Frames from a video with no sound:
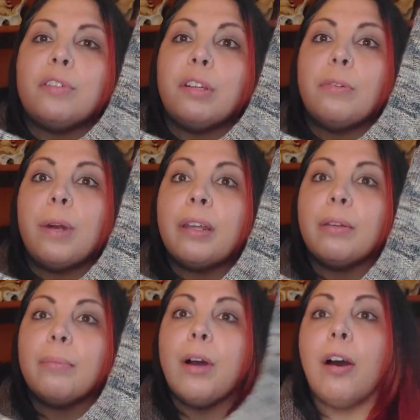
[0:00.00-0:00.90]
you can wear
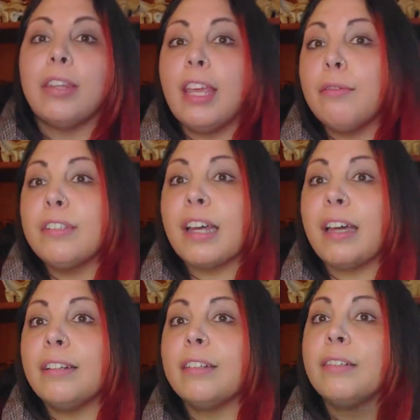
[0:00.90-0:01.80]
them on the
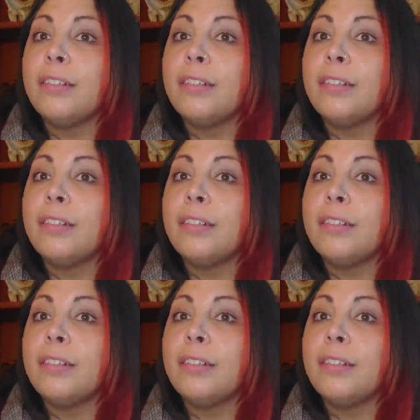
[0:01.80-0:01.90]
outside